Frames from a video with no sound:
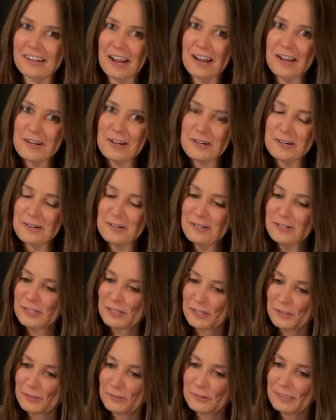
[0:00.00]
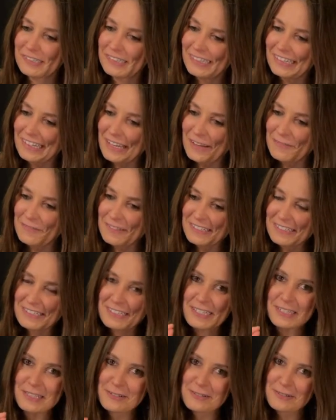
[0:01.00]
And I encourage you, if this
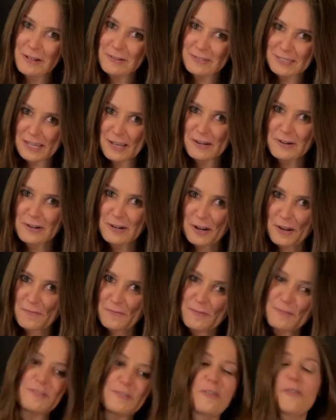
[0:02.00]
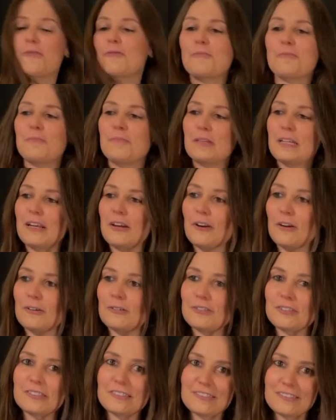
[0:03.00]
is a little outside of your comfort zone,
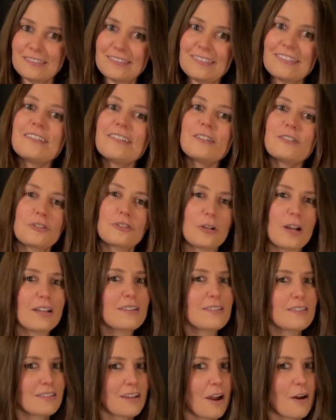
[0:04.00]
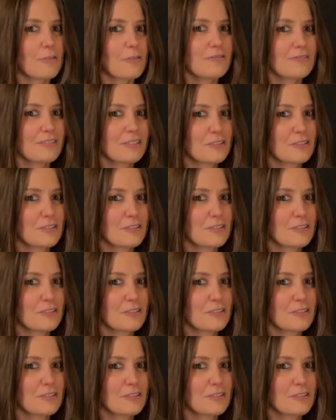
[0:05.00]
beginners, try this out.